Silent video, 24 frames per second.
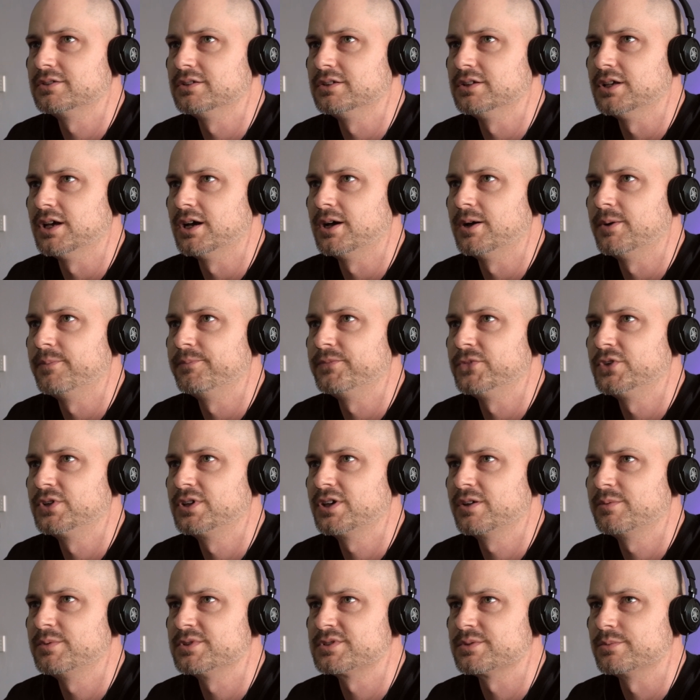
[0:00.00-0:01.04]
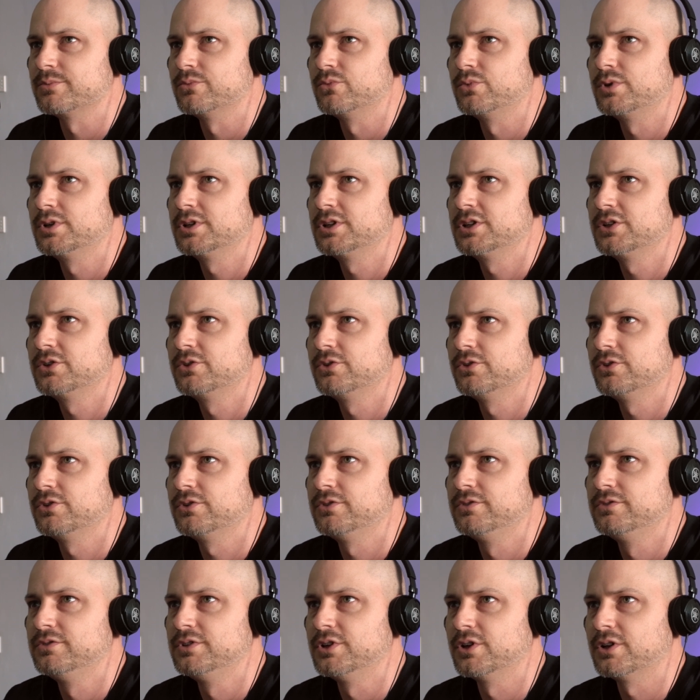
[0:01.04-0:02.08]
You gave me some really
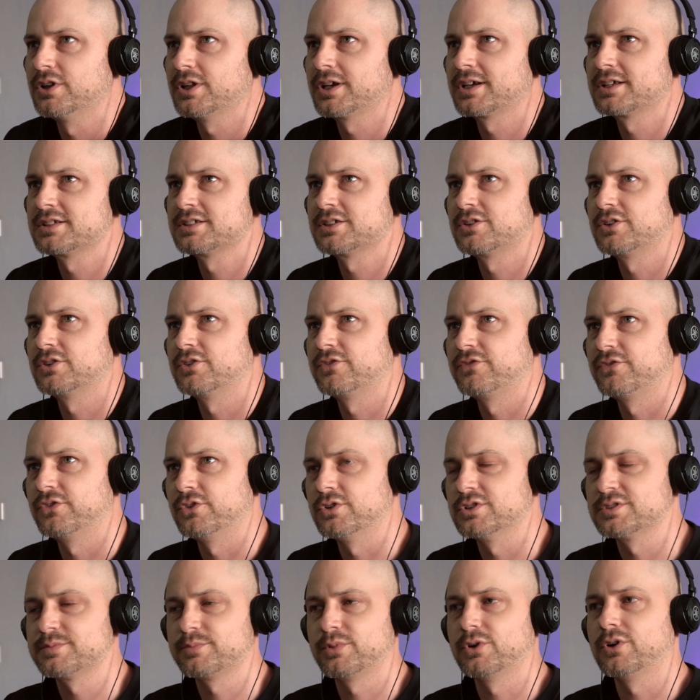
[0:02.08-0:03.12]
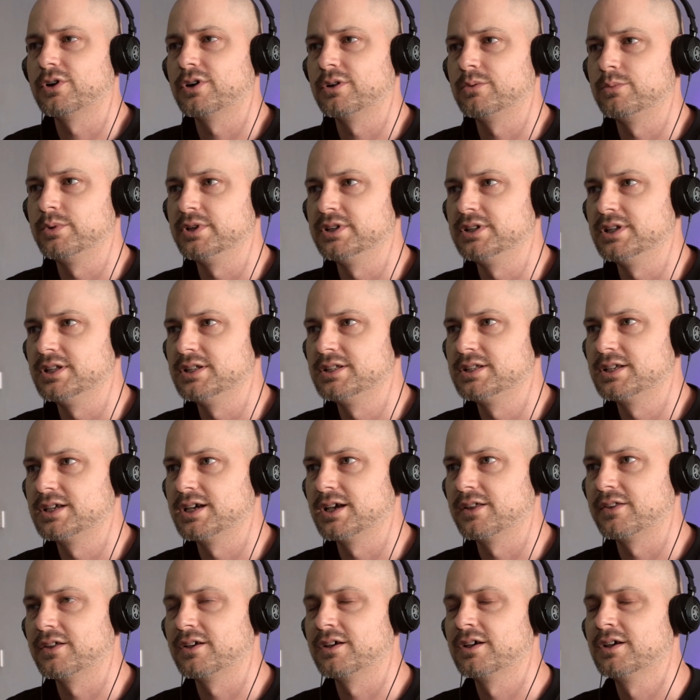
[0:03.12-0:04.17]
good, like I said on the first pod we did
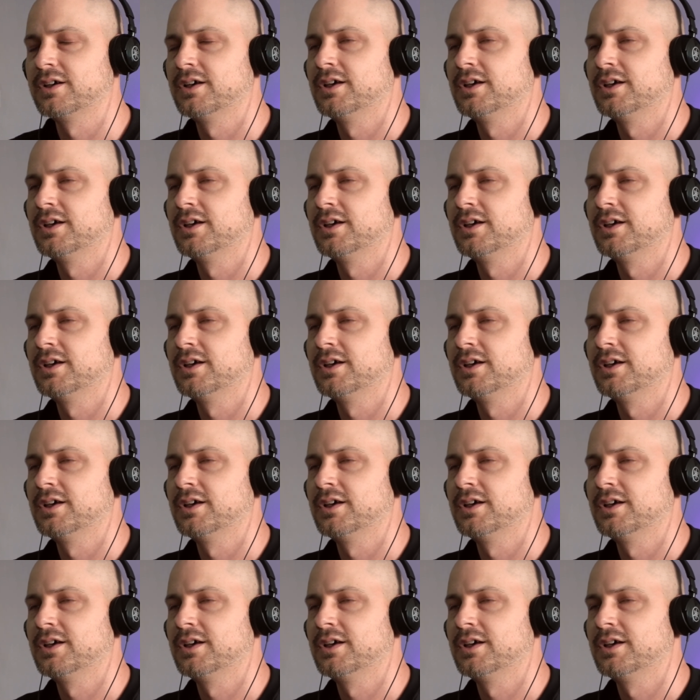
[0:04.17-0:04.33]
together,